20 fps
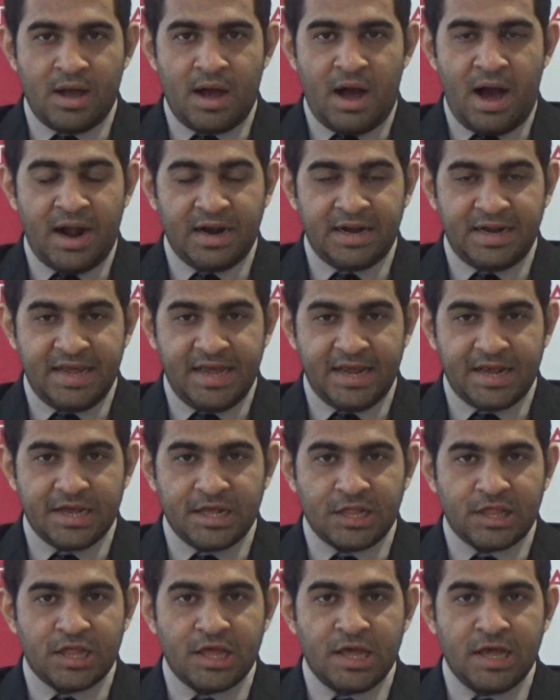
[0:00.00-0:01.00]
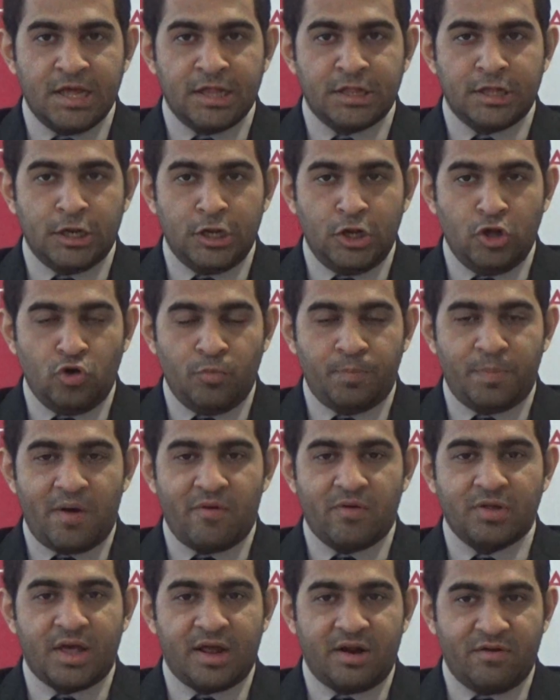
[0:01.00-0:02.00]
Our take is the new
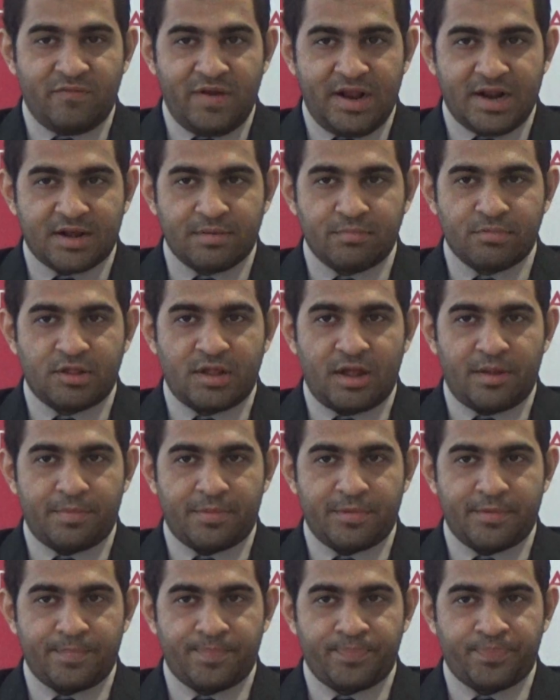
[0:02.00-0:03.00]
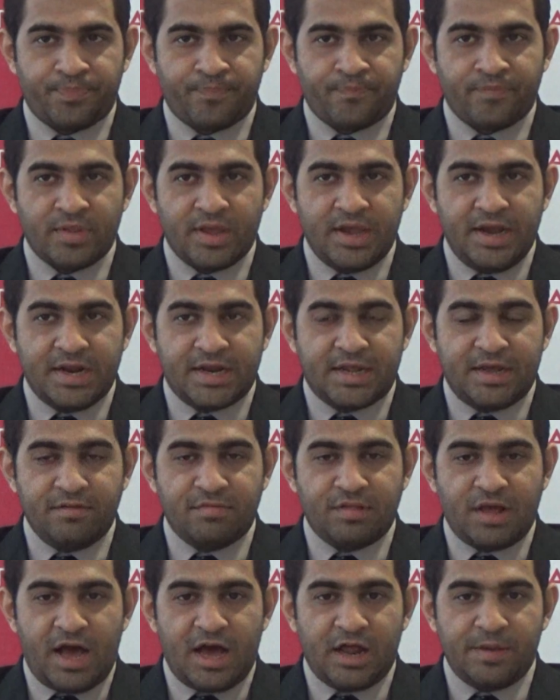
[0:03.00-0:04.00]
powers are a welcome step. It gives
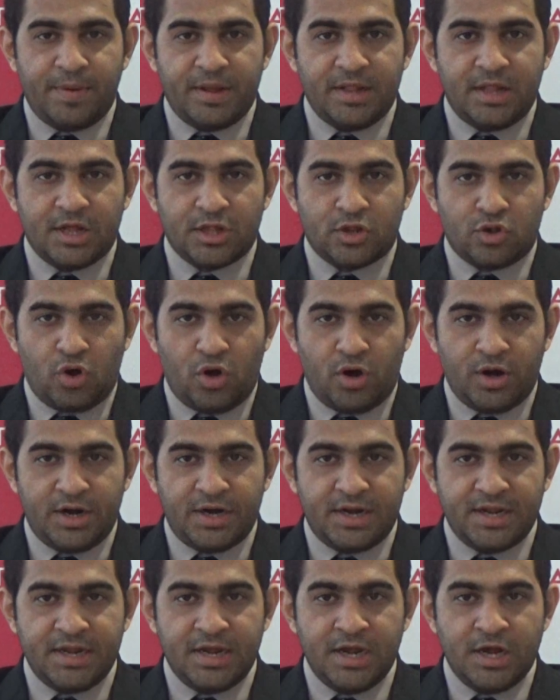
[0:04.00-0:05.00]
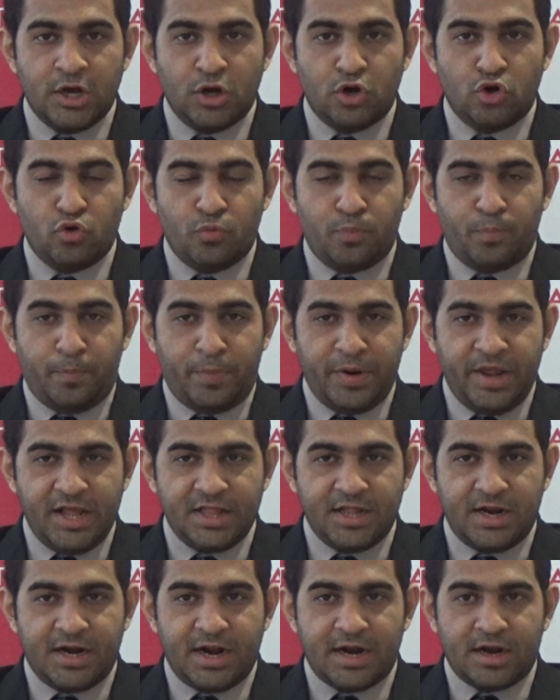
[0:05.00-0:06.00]
RBI the authority to break
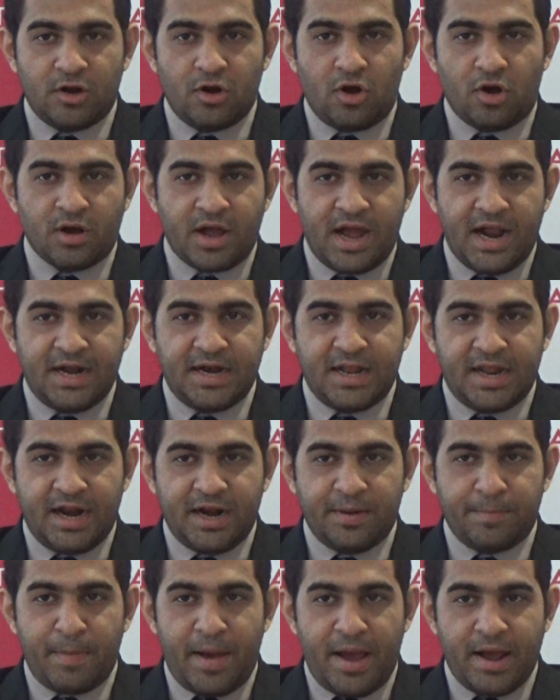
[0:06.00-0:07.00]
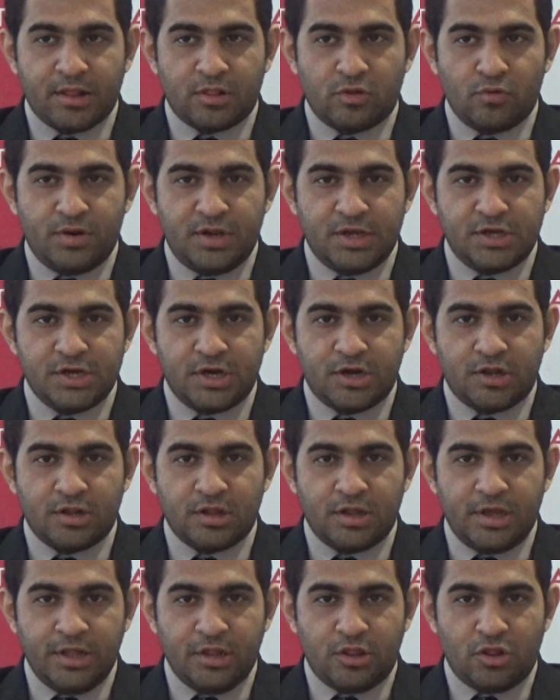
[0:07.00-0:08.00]
the deadlock and direct banks to
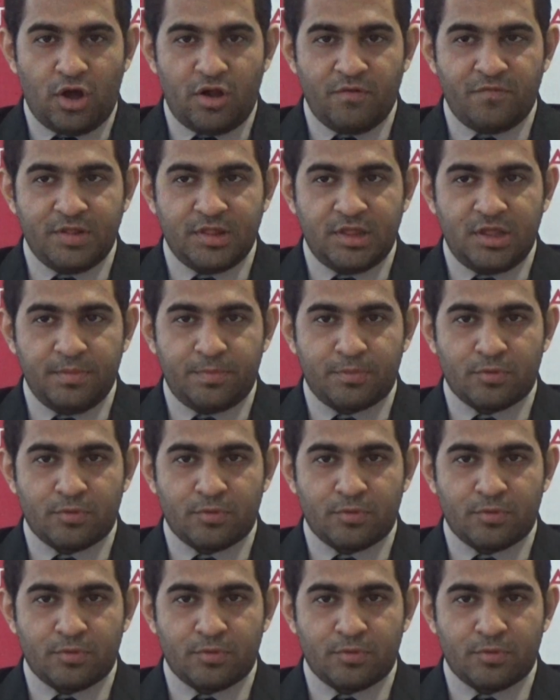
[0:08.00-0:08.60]
initiate insolvency